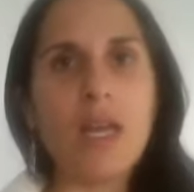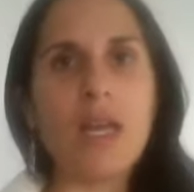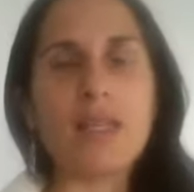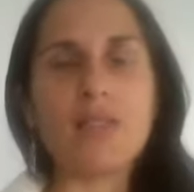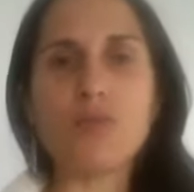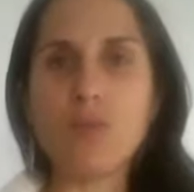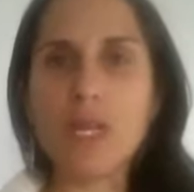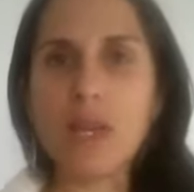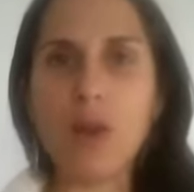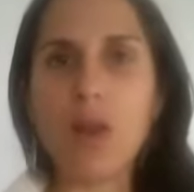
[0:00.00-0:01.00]
it's
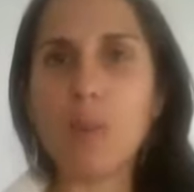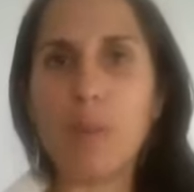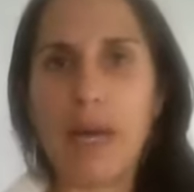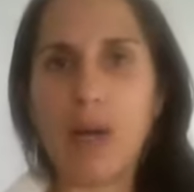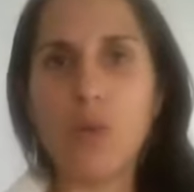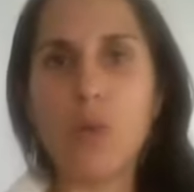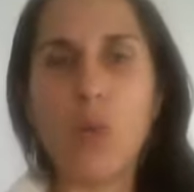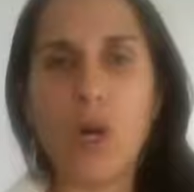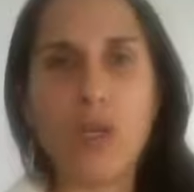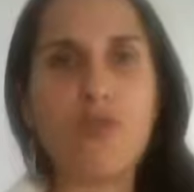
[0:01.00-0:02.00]
really all about
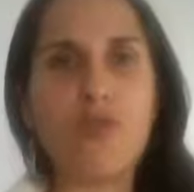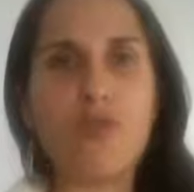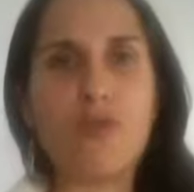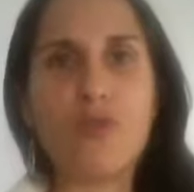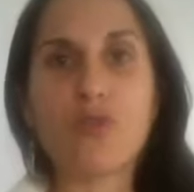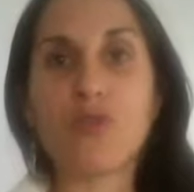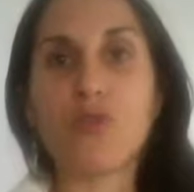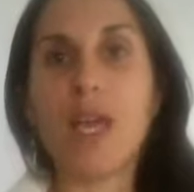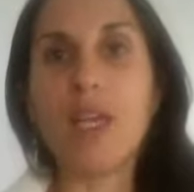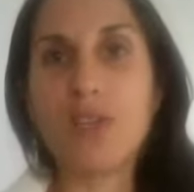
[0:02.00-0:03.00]
what you
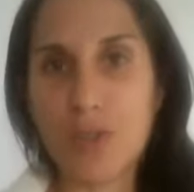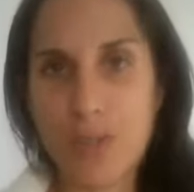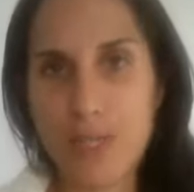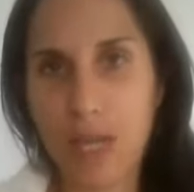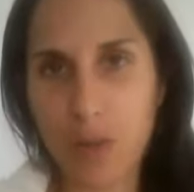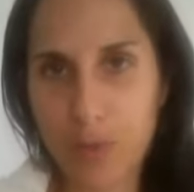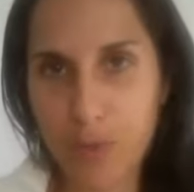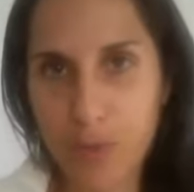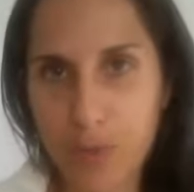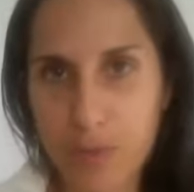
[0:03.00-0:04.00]
trained yourself
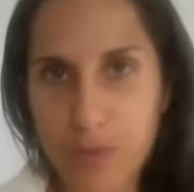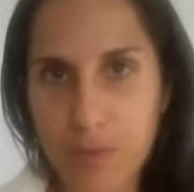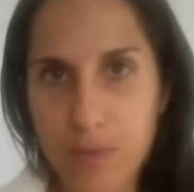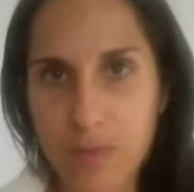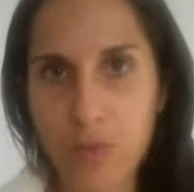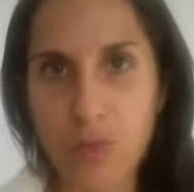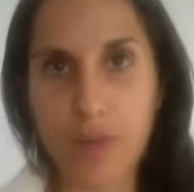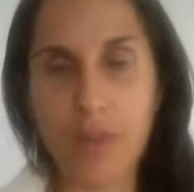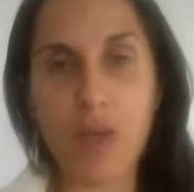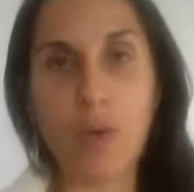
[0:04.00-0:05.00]
or
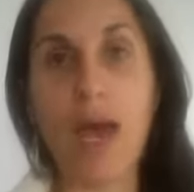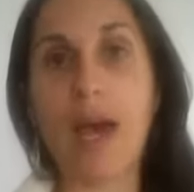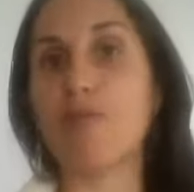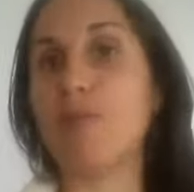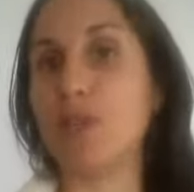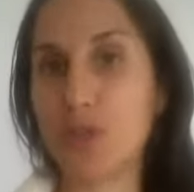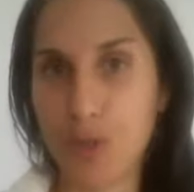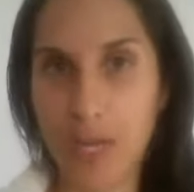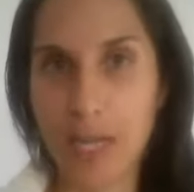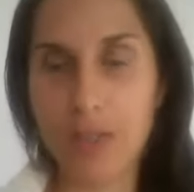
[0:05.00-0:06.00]
that you have been
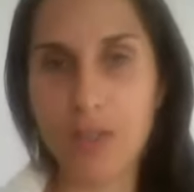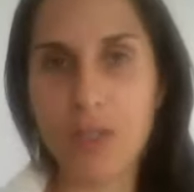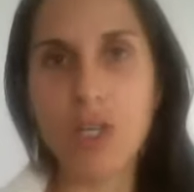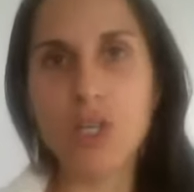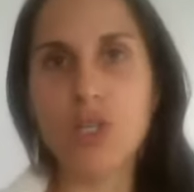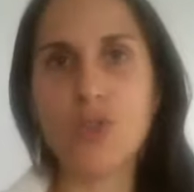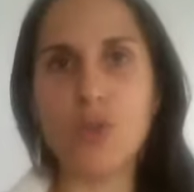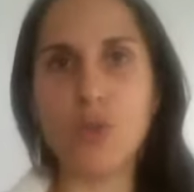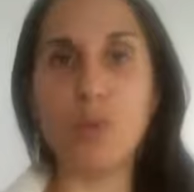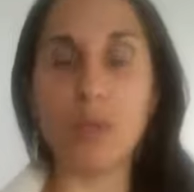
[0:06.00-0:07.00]
trained
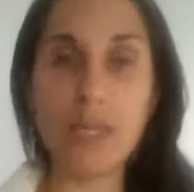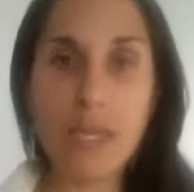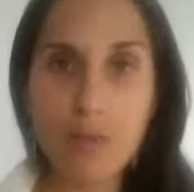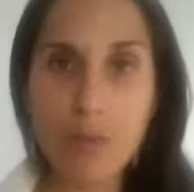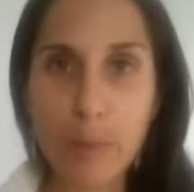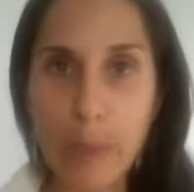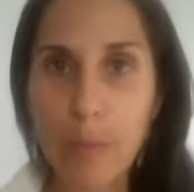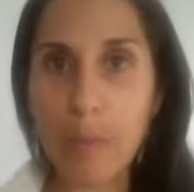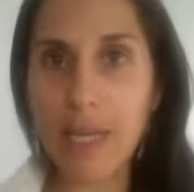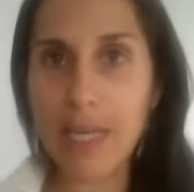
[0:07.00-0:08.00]
to believe
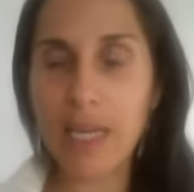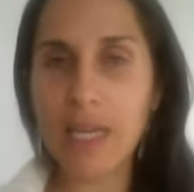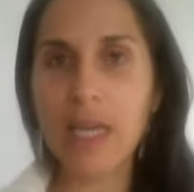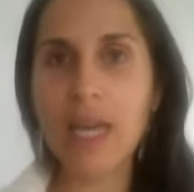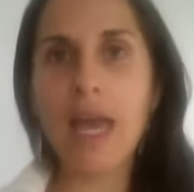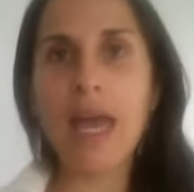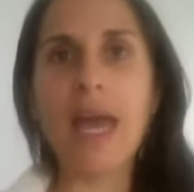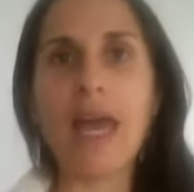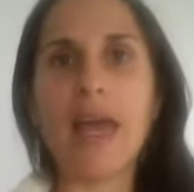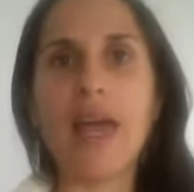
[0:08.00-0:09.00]
about money
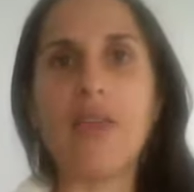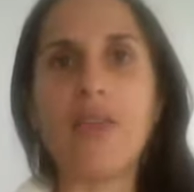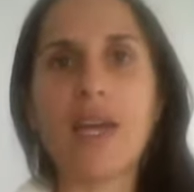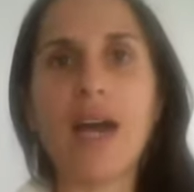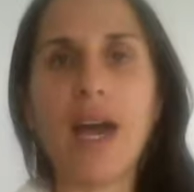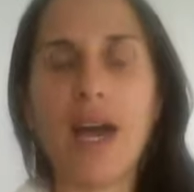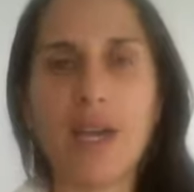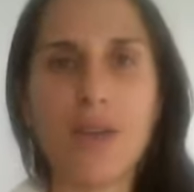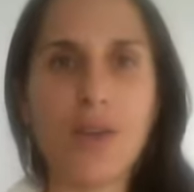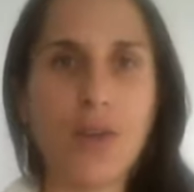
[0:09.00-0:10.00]
and the
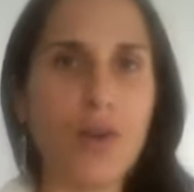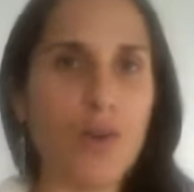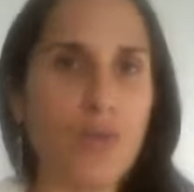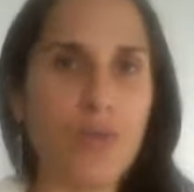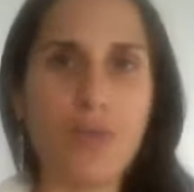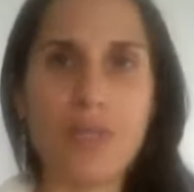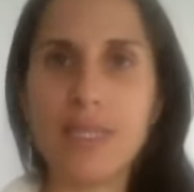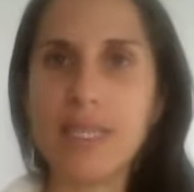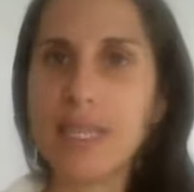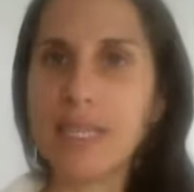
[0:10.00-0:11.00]
kind of
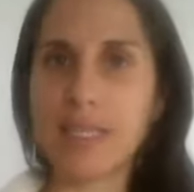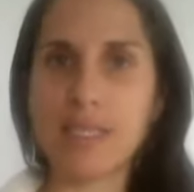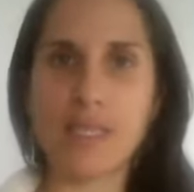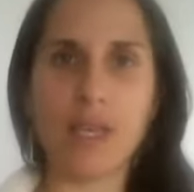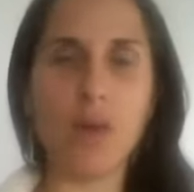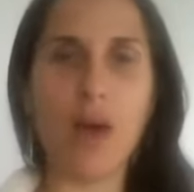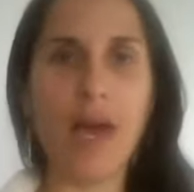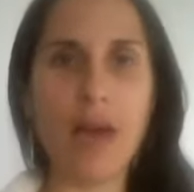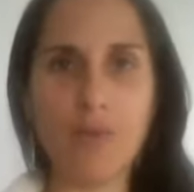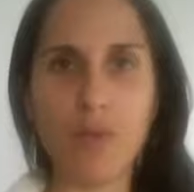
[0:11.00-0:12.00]
feelings that you
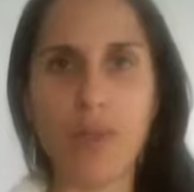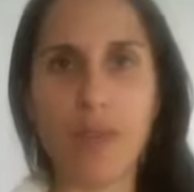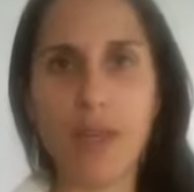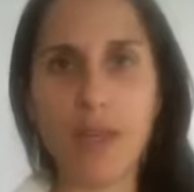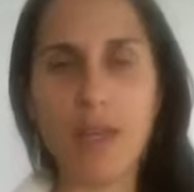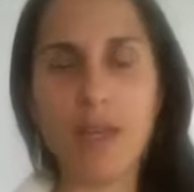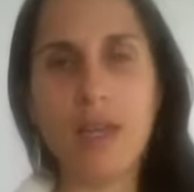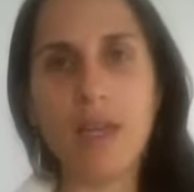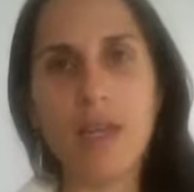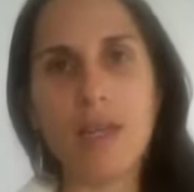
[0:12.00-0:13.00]
have with it.
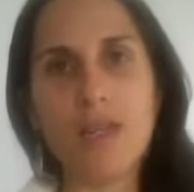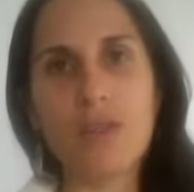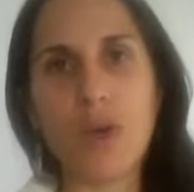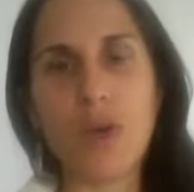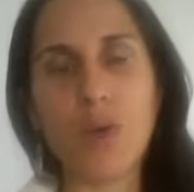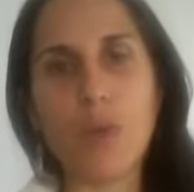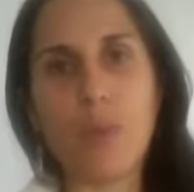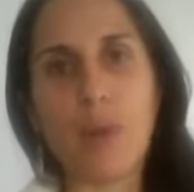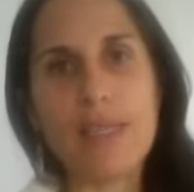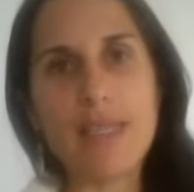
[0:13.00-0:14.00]
So
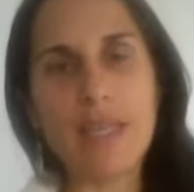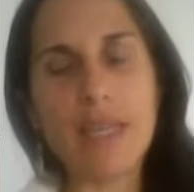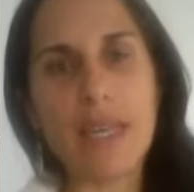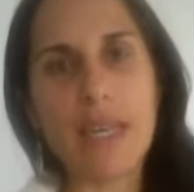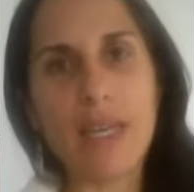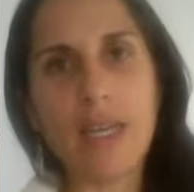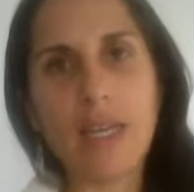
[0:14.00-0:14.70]
basically,